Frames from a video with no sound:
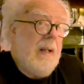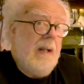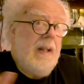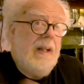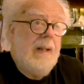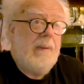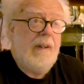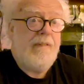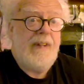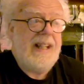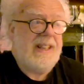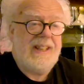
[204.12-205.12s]
uh,
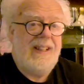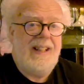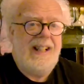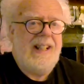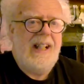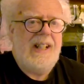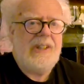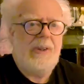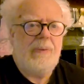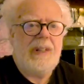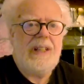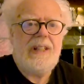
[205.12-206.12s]
effects. I, I
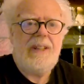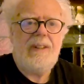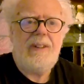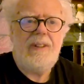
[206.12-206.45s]
don't really